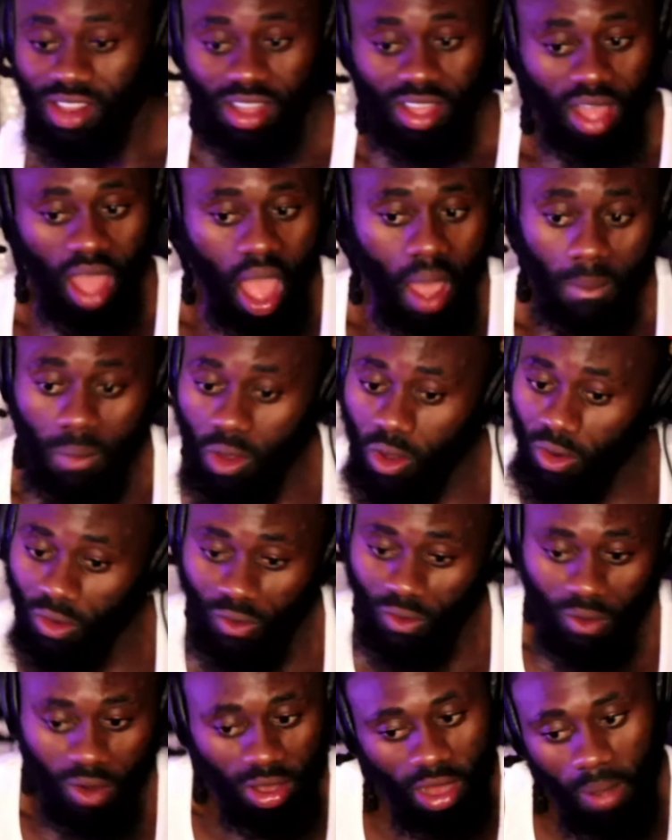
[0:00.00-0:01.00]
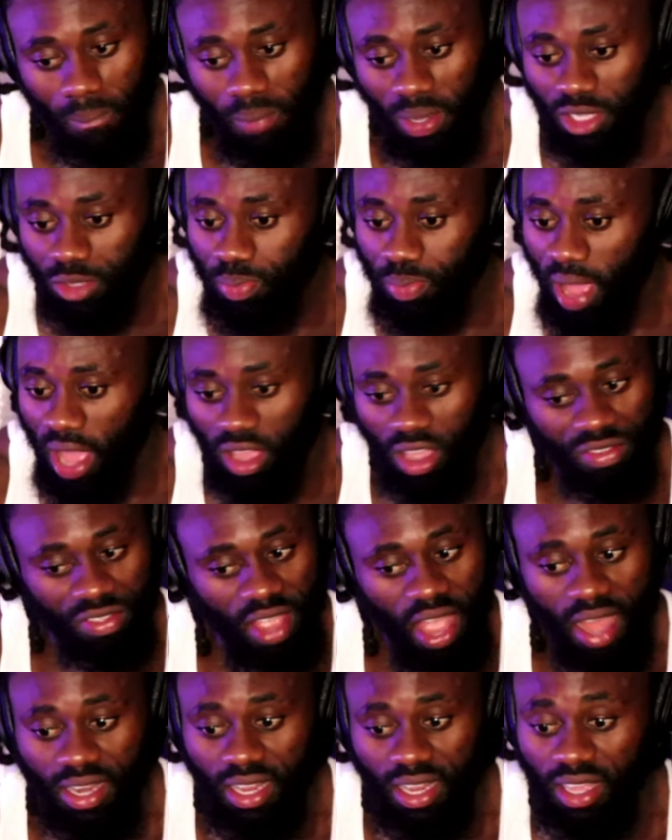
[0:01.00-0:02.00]
I'm gonna run that bitch back if y'all
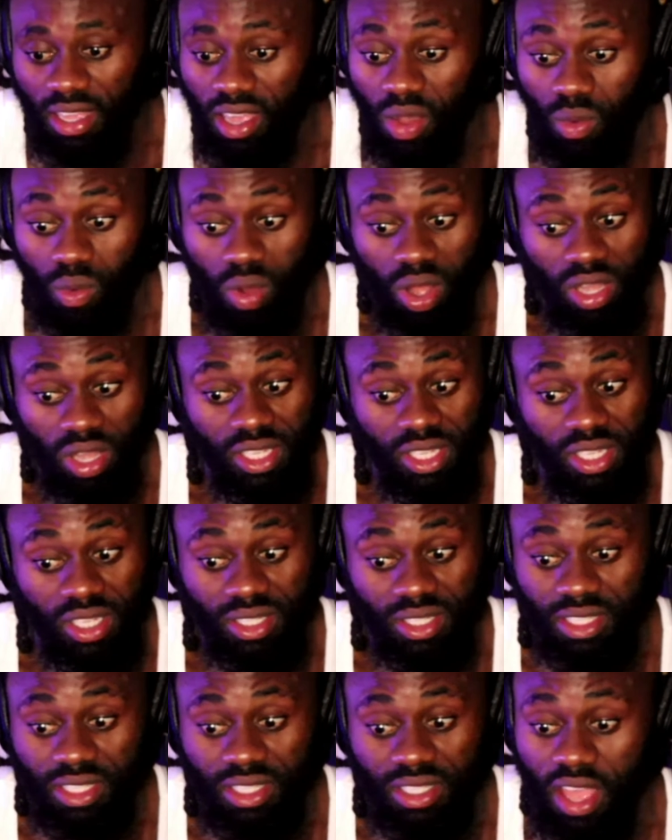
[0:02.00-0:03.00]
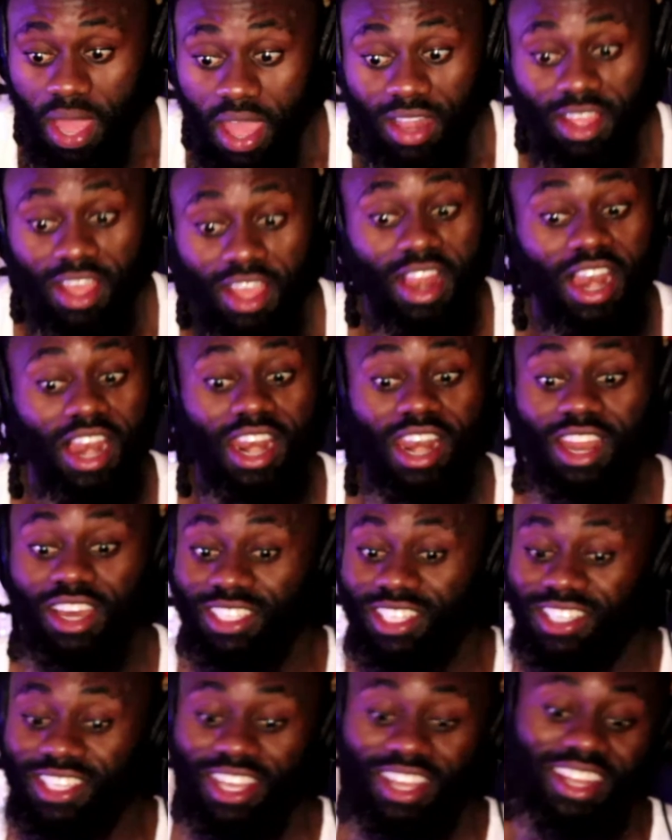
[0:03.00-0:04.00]
didn't get what he said, man.
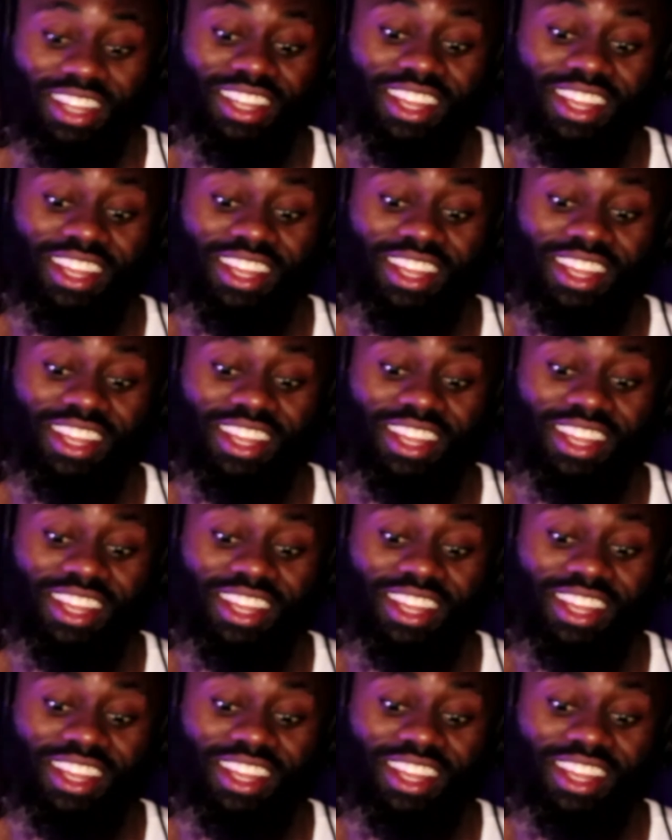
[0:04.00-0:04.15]
Listen.